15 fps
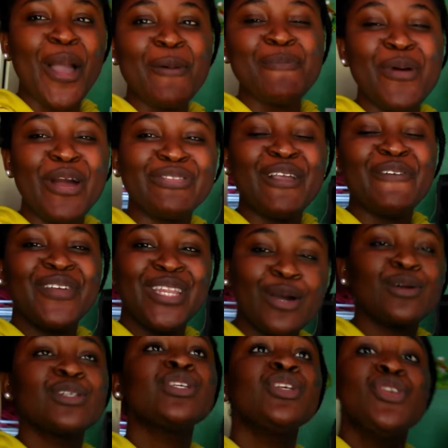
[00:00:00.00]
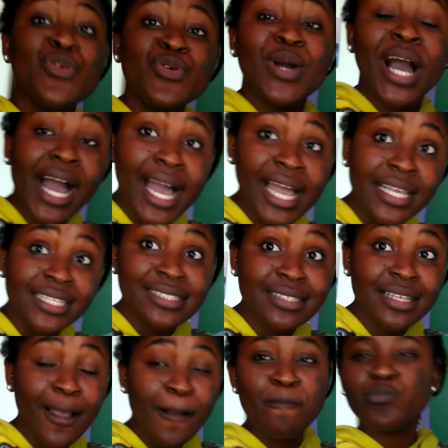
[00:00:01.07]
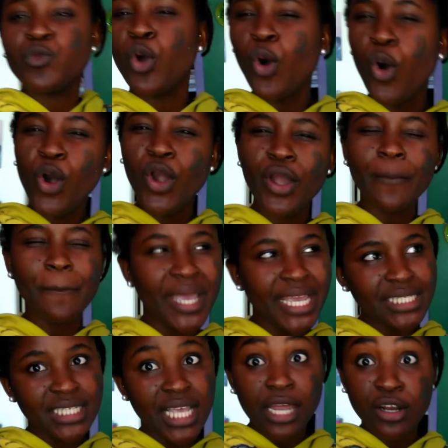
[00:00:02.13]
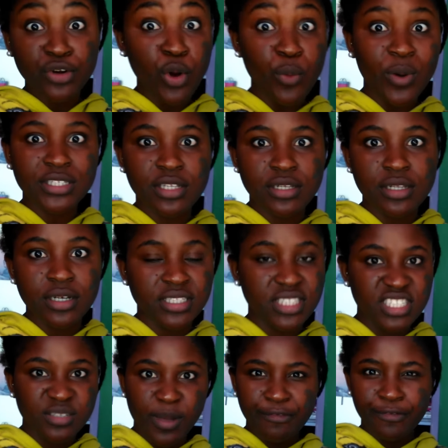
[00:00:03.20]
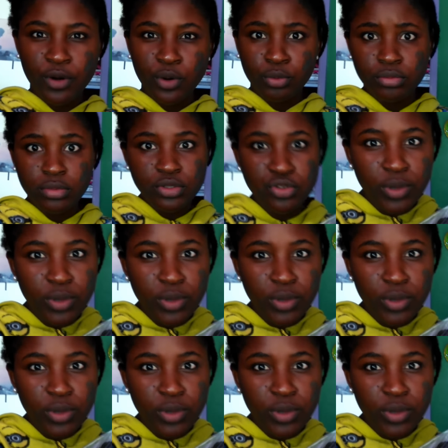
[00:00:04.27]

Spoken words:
your birthday videos, you guys are amazing. I don't know where to look because it's my phone.